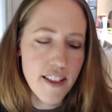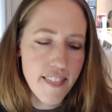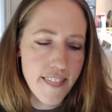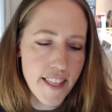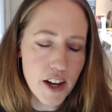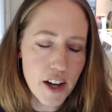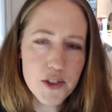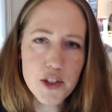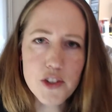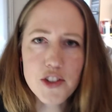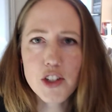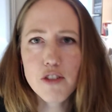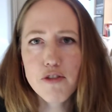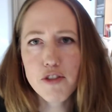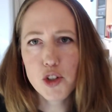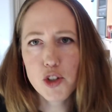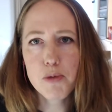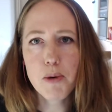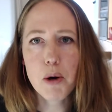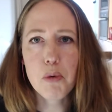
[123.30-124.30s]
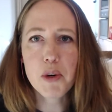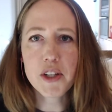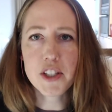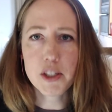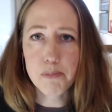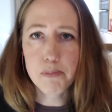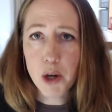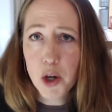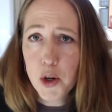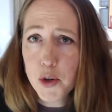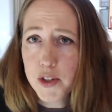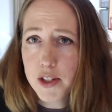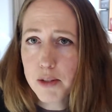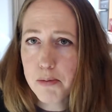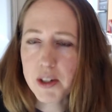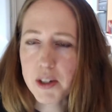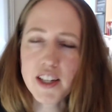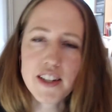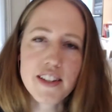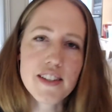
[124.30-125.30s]
I was also confused about when to post
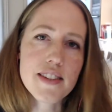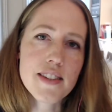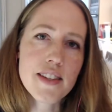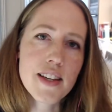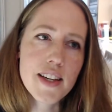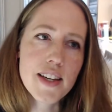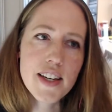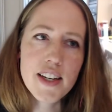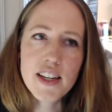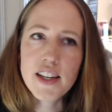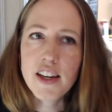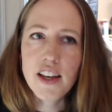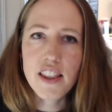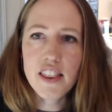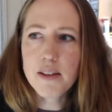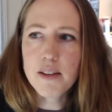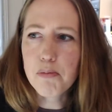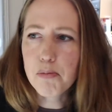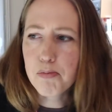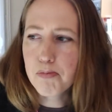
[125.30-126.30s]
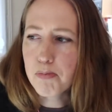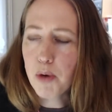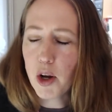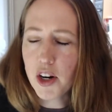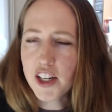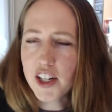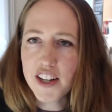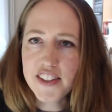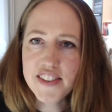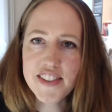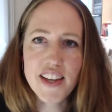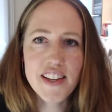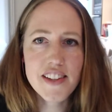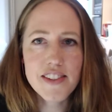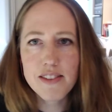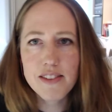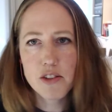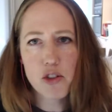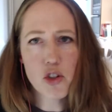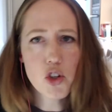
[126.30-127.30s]
because the Product Hunt
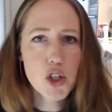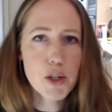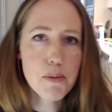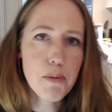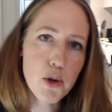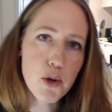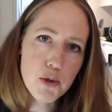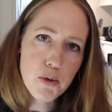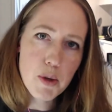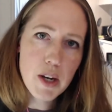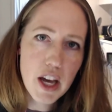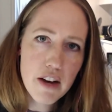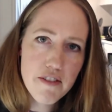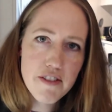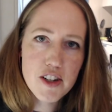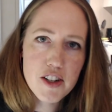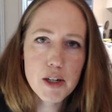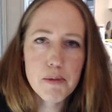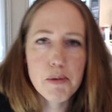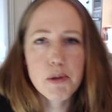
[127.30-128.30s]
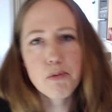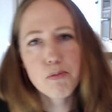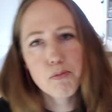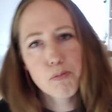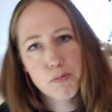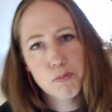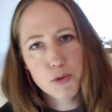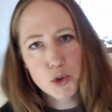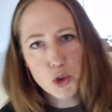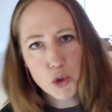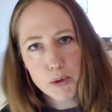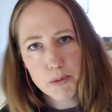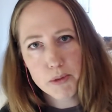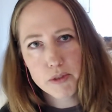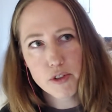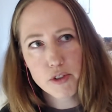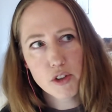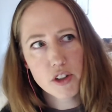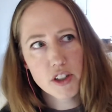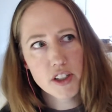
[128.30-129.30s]
says you can post whenever, but do it
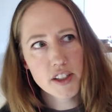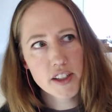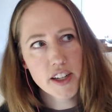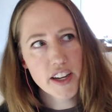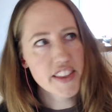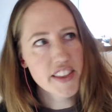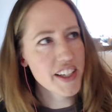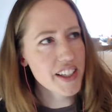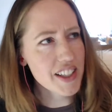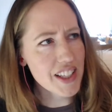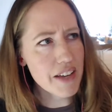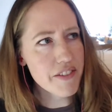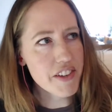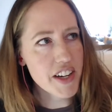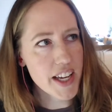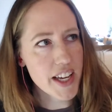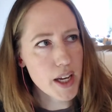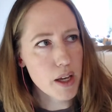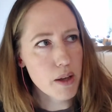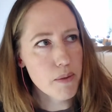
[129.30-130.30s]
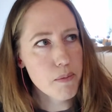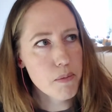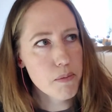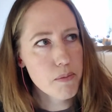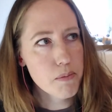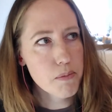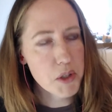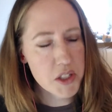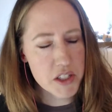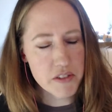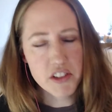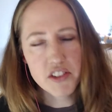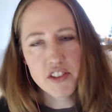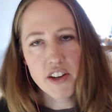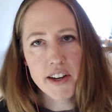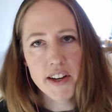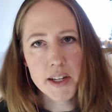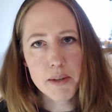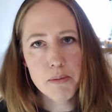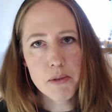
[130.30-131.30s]
before, I think, 11 a.m. Pacific
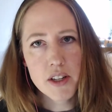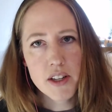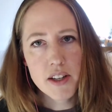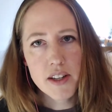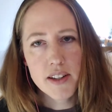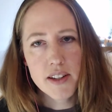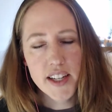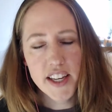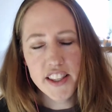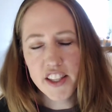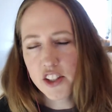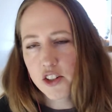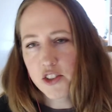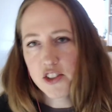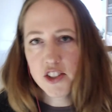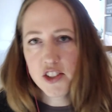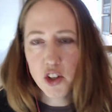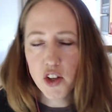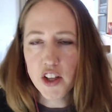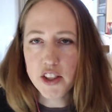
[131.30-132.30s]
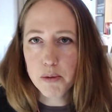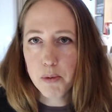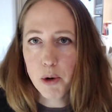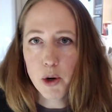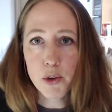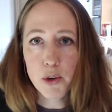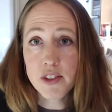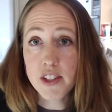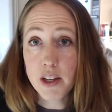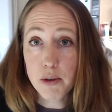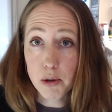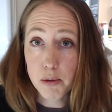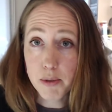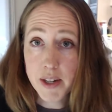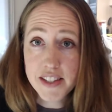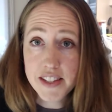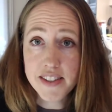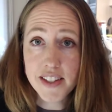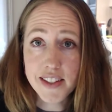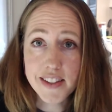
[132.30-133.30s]
time. And then there's still other posts that were
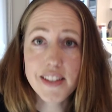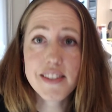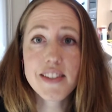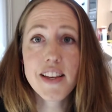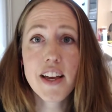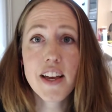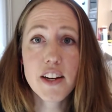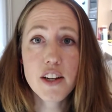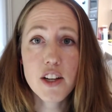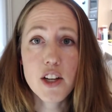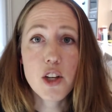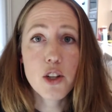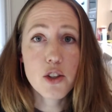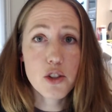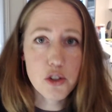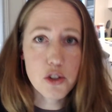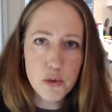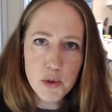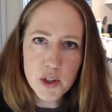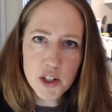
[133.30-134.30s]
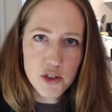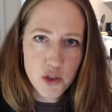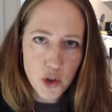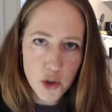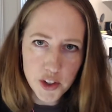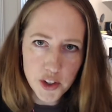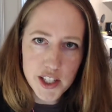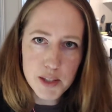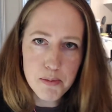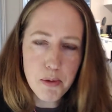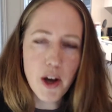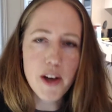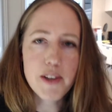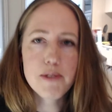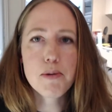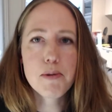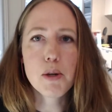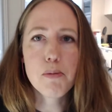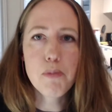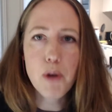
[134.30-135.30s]
recent that said, do it as early as
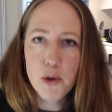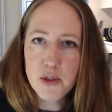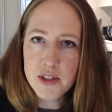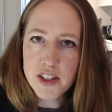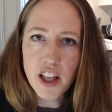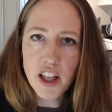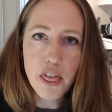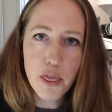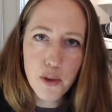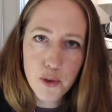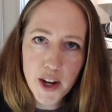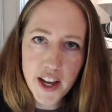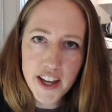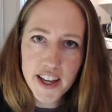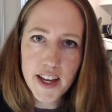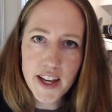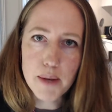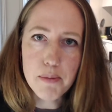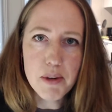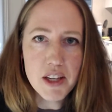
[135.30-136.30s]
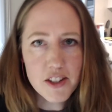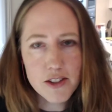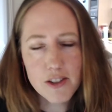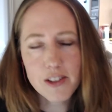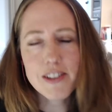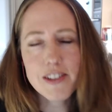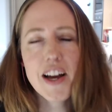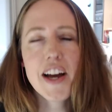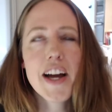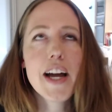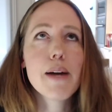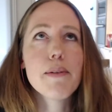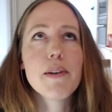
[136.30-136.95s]
possible, post it at 3 a.m. Eastern time.